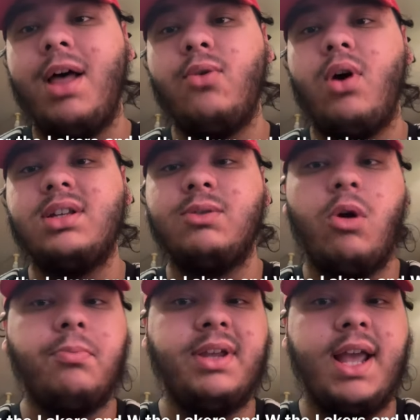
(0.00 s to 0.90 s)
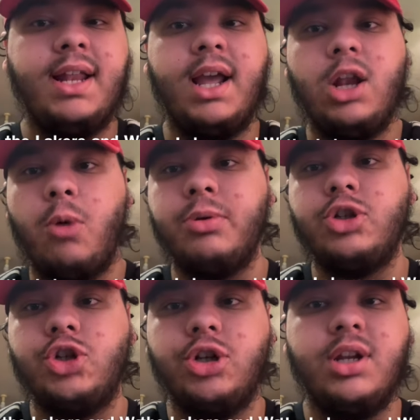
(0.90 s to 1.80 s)
Otherwise, he won't be getting an
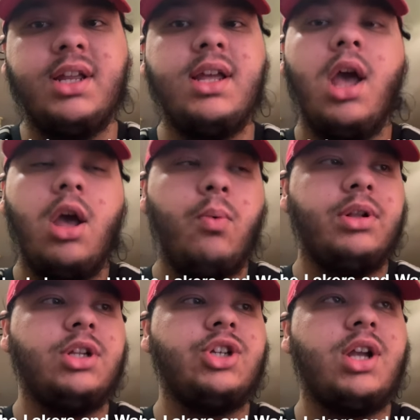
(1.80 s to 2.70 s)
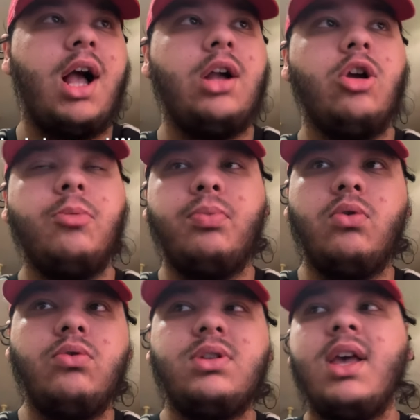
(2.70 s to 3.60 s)
opportunity with the Chicago
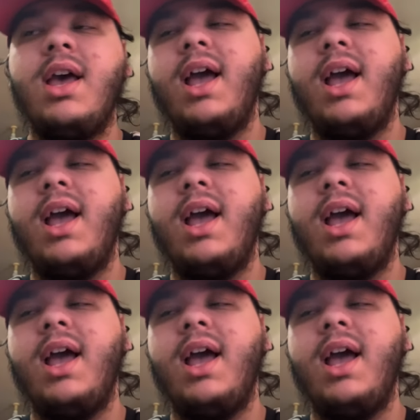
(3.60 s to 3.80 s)
Bulls.